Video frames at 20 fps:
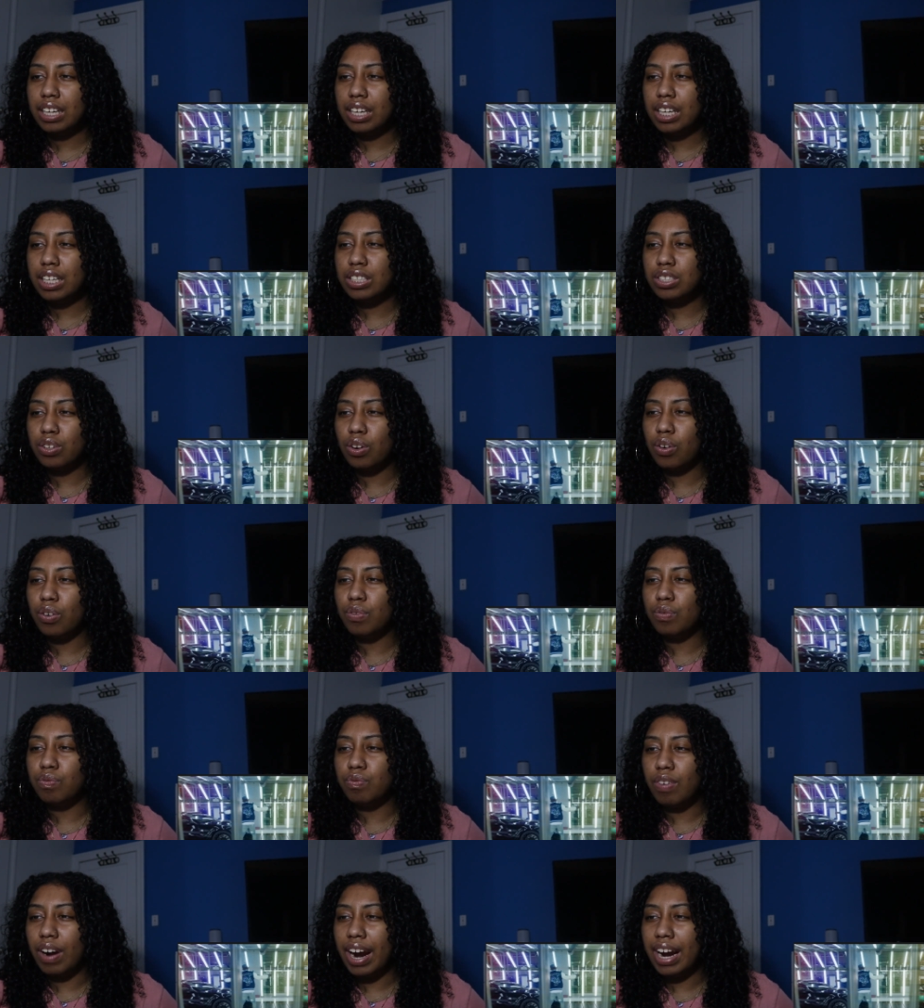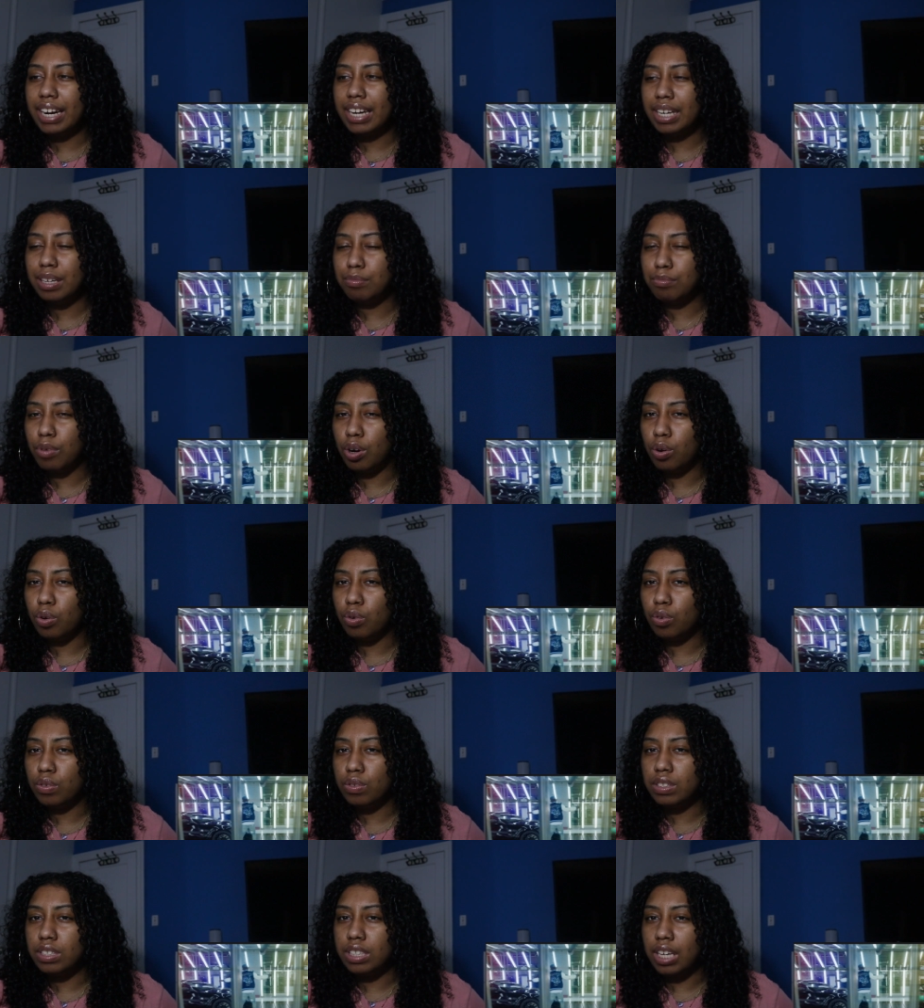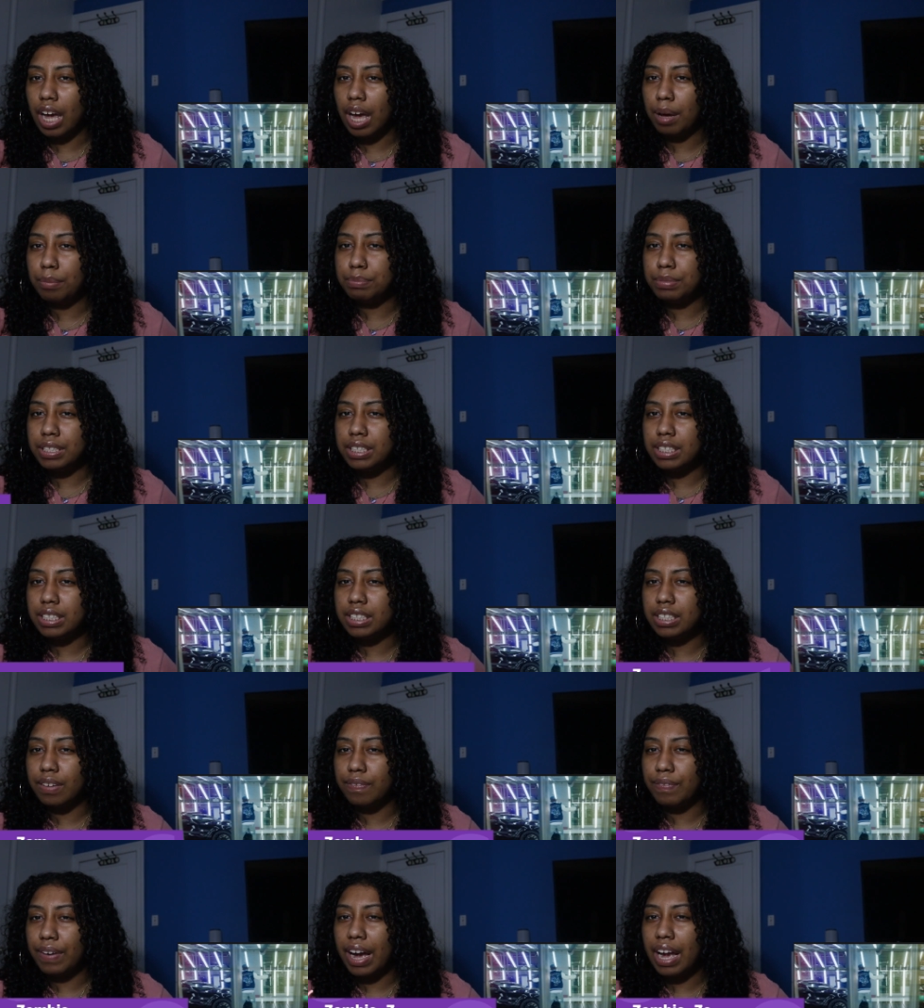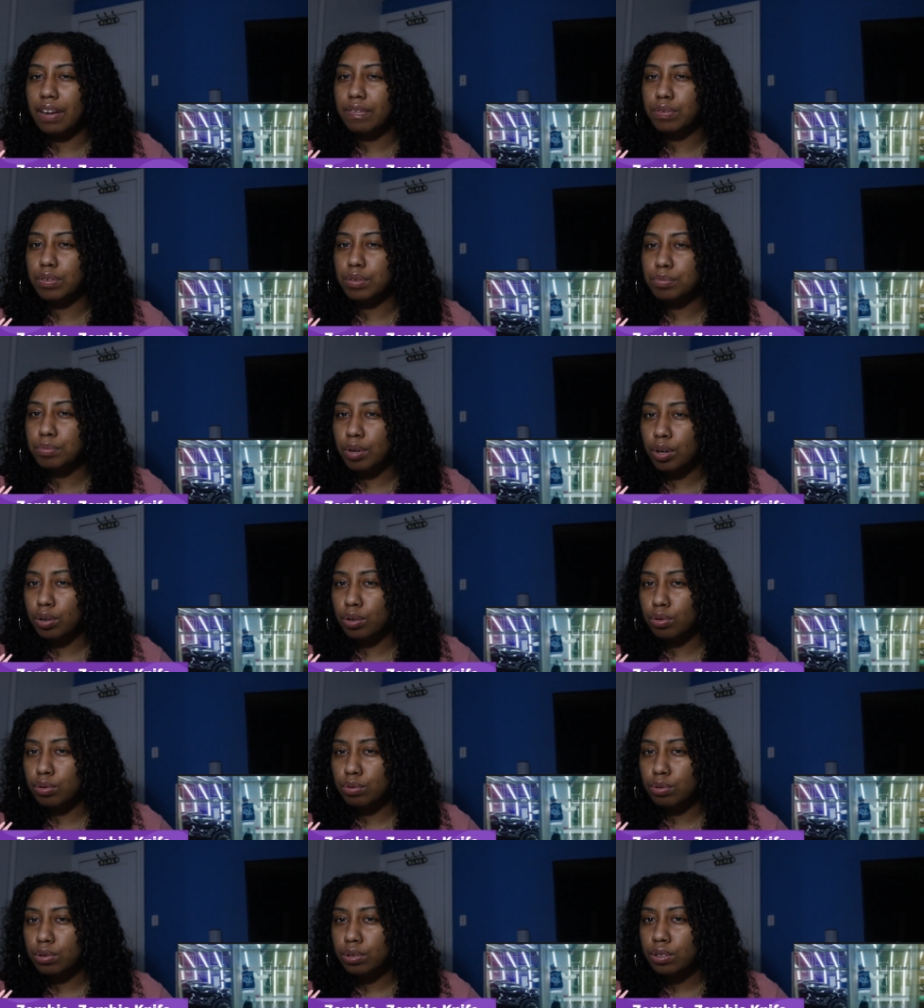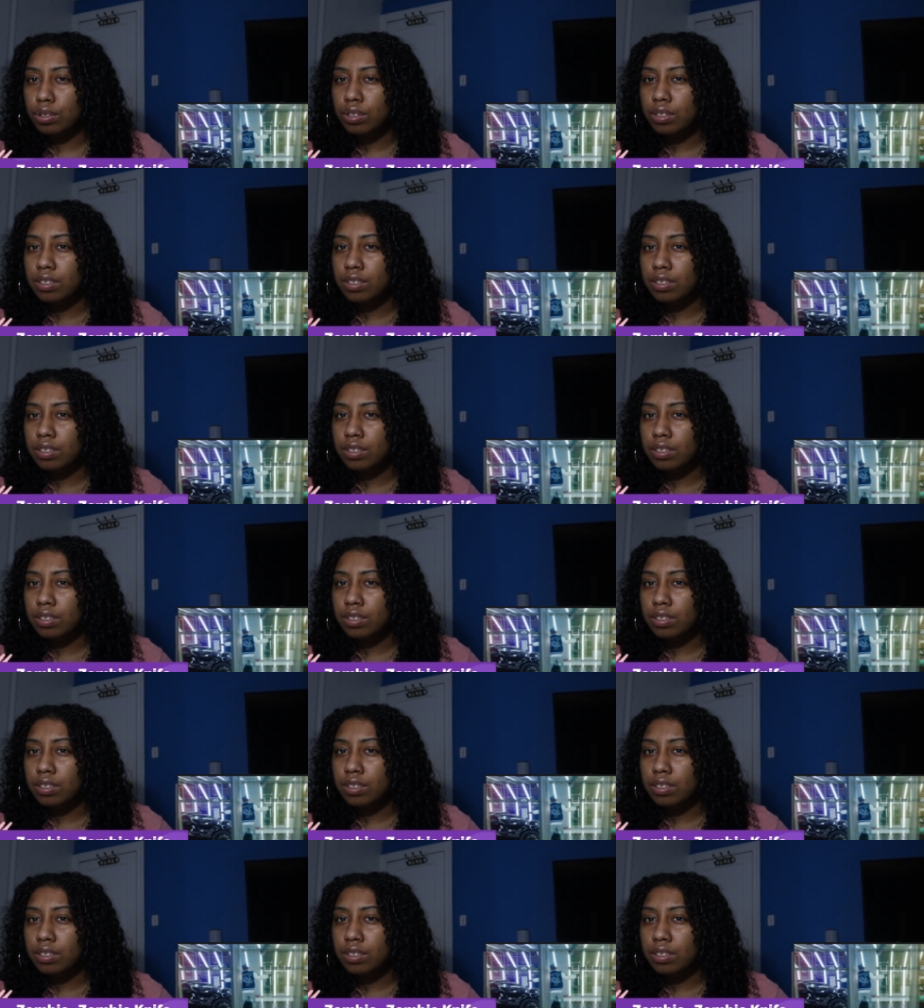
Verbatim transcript: he's on writing mode, zombie survival mode.